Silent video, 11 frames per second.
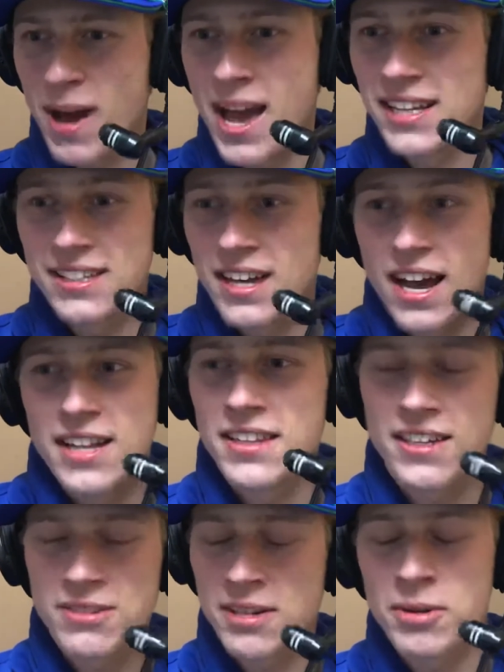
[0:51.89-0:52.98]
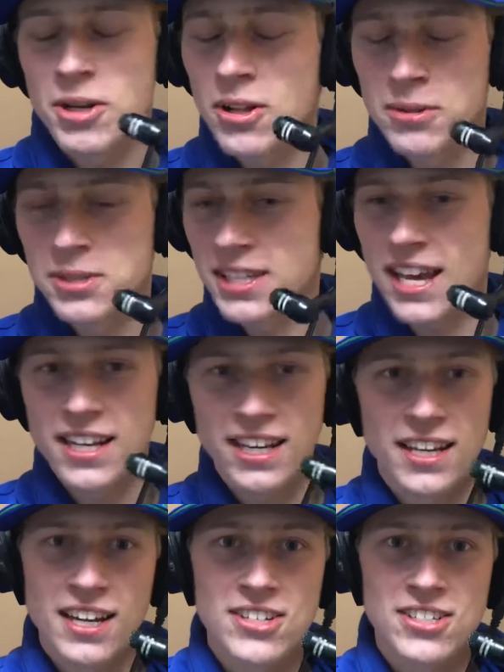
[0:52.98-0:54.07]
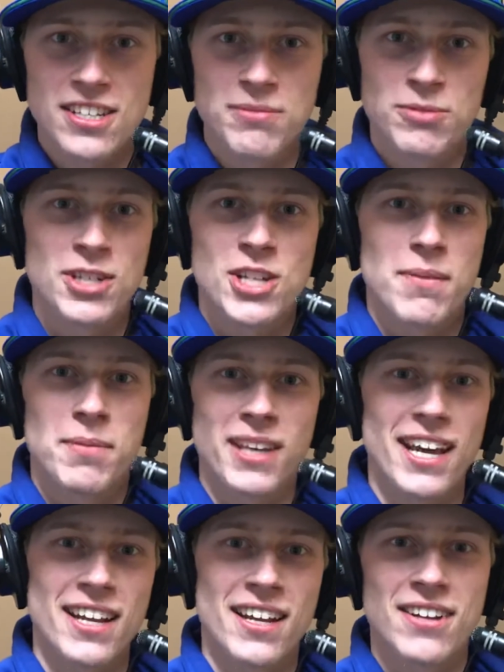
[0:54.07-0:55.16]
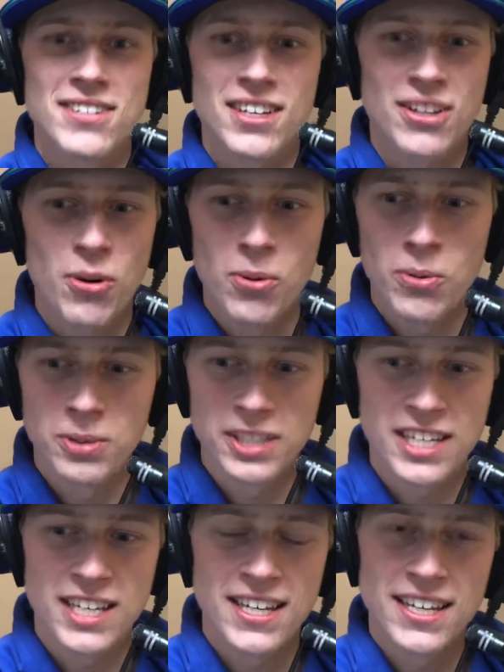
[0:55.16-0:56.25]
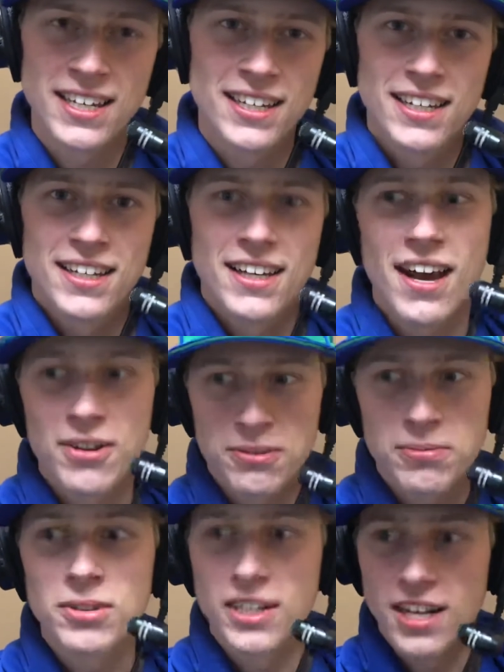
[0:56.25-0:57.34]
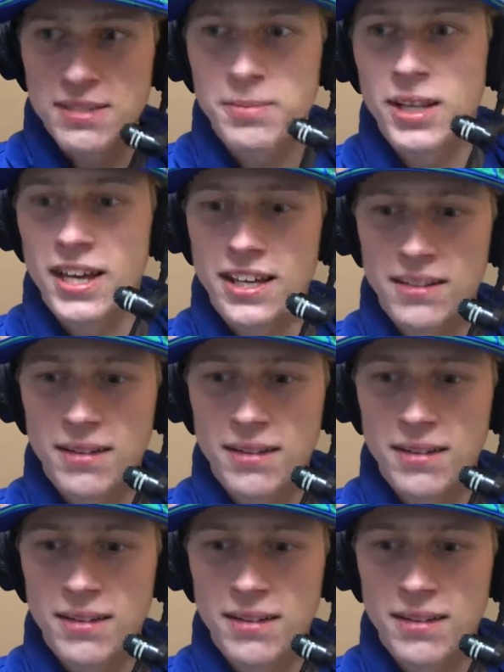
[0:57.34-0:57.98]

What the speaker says: I didn't think he was anywhere close to getting it, and I just see him reach up and get it, and I was like, holy, that was a really nice play.